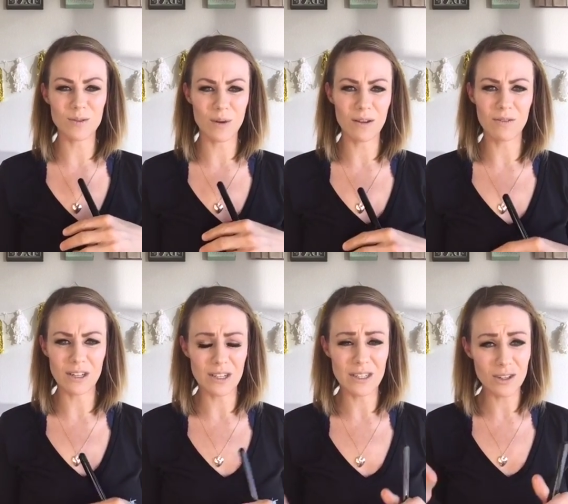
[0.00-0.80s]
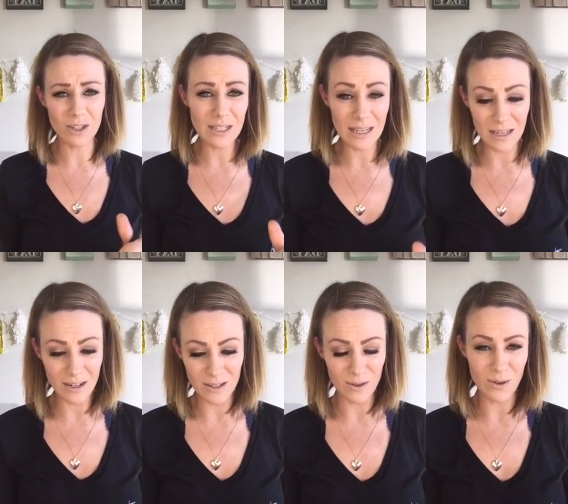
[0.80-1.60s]
one of which is 13
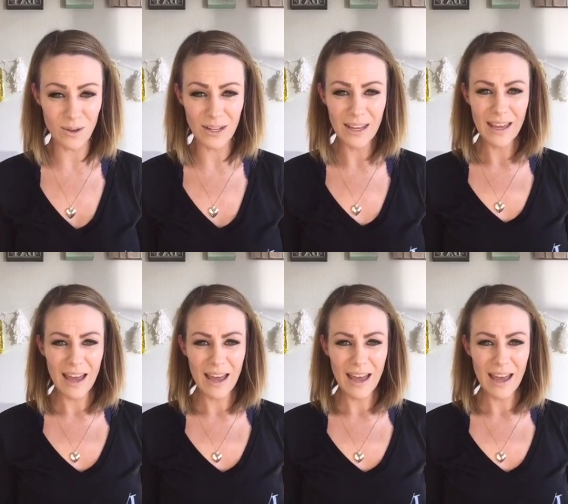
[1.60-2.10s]
years old.